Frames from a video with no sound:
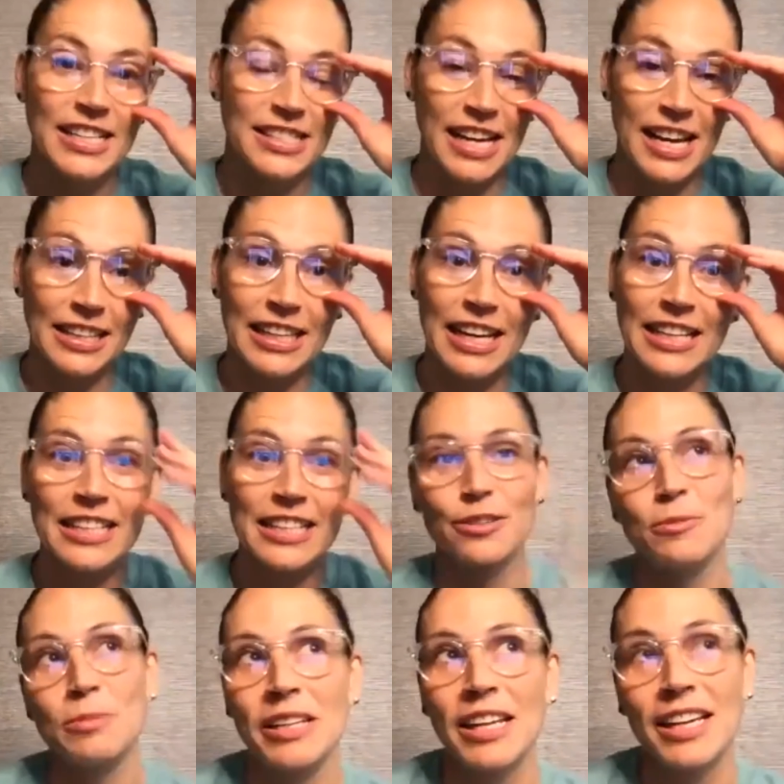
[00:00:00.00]
Sadly, I think
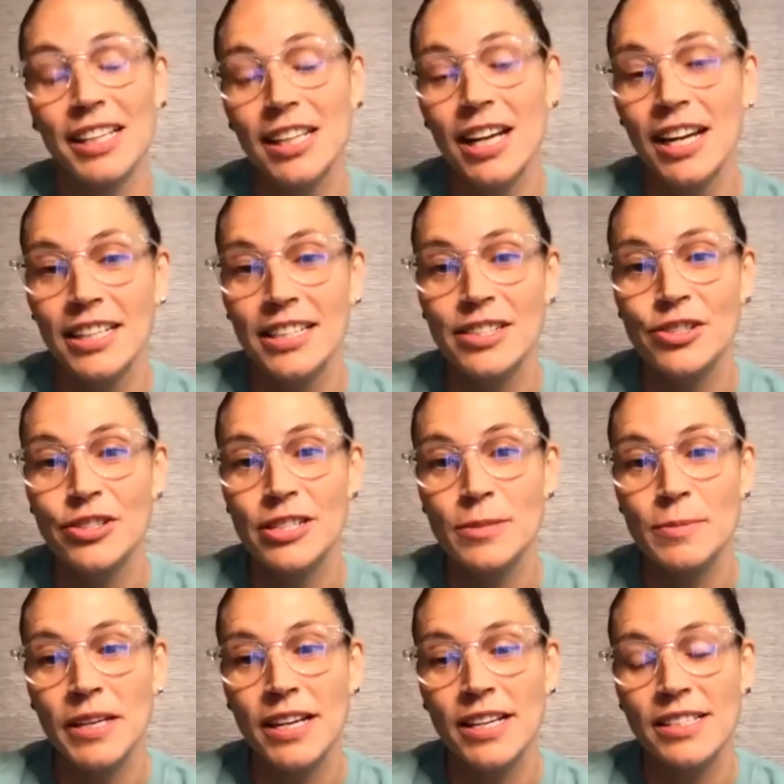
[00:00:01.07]
there's been like a lot of injuries
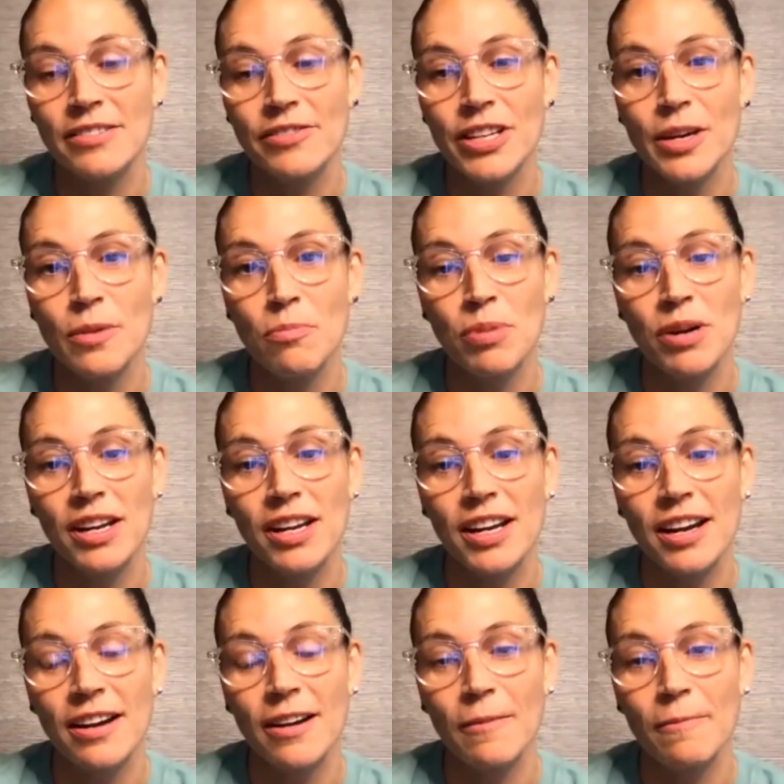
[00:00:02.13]
because of it, but
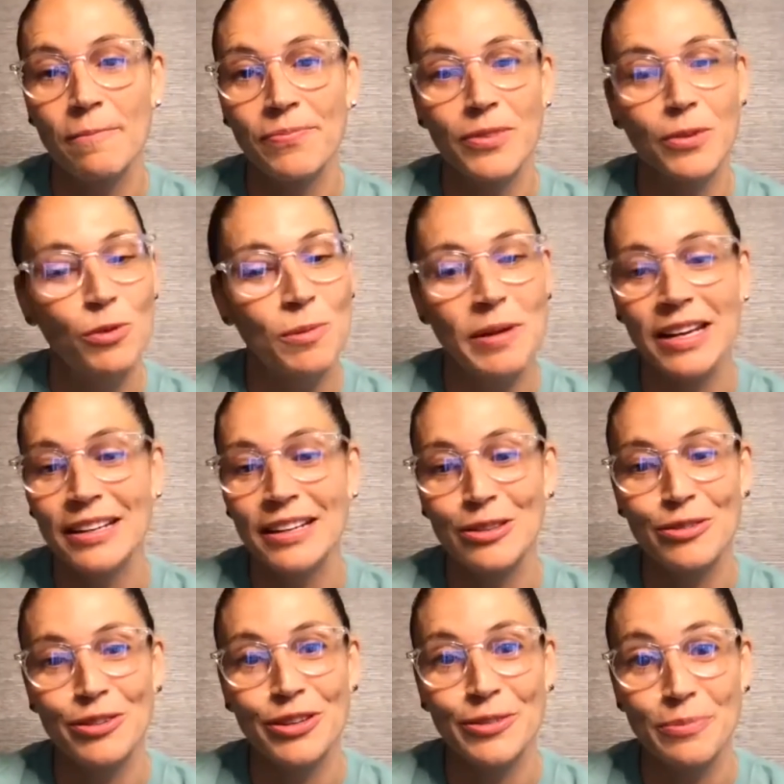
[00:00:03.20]
we're making it
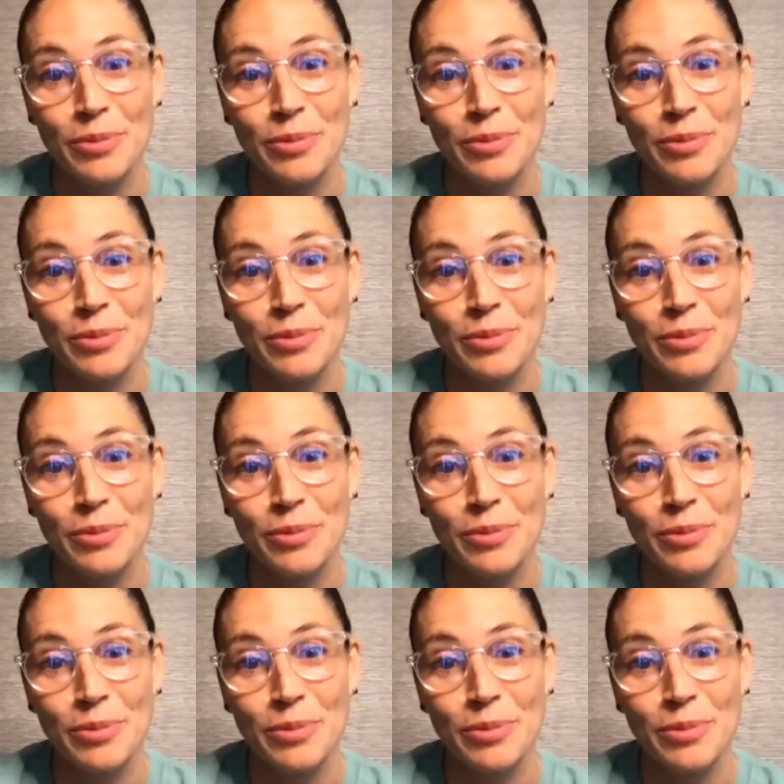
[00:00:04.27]
through.